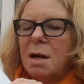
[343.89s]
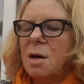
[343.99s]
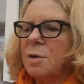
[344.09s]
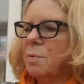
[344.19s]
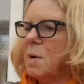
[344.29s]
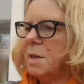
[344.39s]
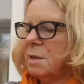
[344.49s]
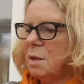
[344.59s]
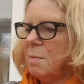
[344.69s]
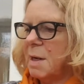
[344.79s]
Otherwise,
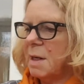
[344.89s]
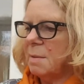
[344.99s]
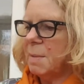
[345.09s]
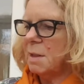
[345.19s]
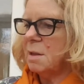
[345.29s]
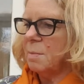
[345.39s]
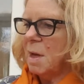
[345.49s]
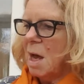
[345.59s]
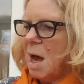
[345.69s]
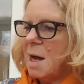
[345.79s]
you might get mixed up.
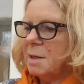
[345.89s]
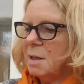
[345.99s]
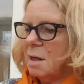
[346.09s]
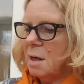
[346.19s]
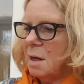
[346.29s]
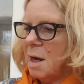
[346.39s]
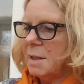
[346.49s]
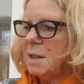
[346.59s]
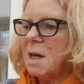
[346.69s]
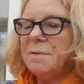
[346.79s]
And I
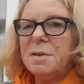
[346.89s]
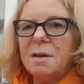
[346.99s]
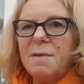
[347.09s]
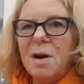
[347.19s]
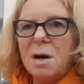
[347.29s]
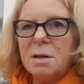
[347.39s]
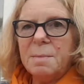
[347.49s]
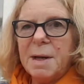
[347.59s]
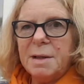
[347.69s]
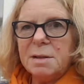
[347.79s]
did have to think very hard
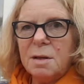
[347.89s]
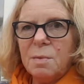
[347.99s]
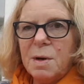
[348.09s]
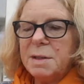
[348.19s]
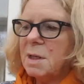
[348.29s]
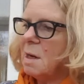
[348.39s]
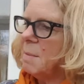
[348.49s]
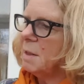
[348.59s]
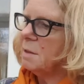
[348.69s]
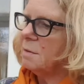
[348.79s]
about this, otherwise I
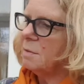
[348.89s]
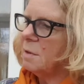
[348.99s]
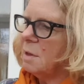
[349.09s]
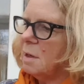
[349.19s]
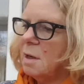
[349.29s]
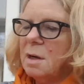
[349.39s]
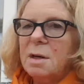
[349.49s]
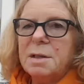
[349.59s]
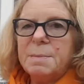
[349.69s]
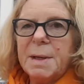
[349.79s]
might have
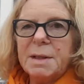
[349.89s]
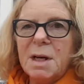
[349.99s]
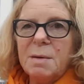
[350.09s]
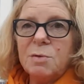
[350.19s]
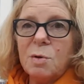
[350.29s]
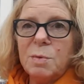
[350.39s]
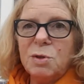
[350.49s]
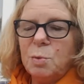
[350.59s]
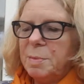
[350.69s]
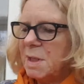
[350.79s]
spelt the names wrong,
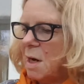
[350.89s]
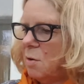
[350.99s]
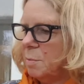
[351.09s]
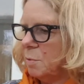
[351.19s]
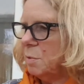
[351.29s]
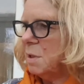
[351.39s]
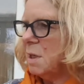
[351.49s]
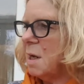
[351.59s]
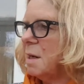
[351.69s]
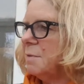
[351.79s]
which would be terrible, wouldn't it?
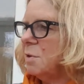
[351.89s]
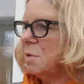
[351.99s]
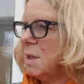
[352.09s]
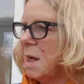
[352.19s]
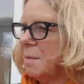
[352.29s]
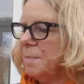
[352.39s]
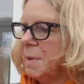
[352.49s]
I'd have to do it again.